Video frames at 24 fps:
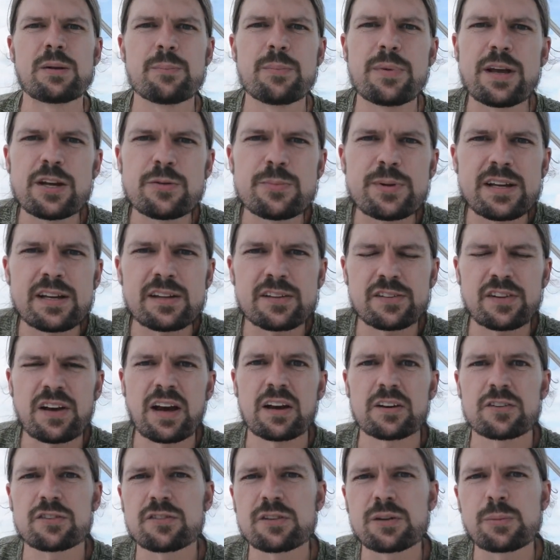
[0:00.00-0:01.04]
Maybe it's
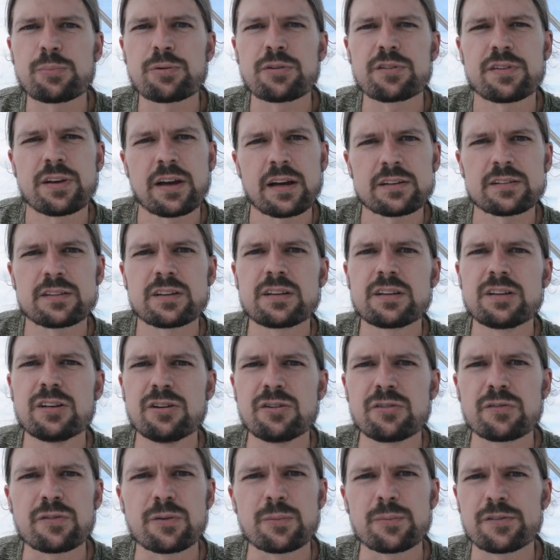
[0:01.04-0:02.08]
actually protecting
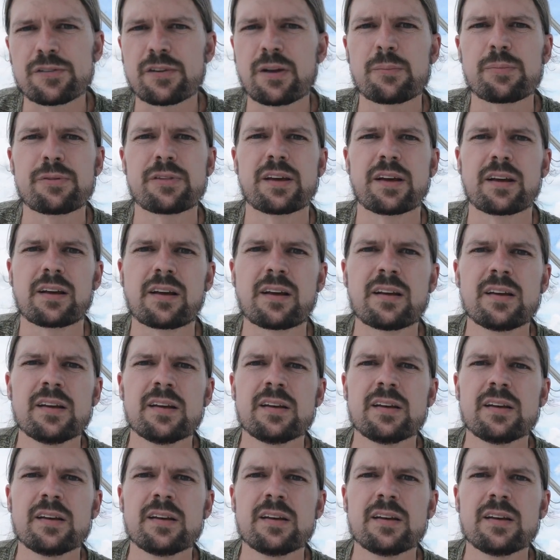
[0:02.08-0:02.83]
you from something.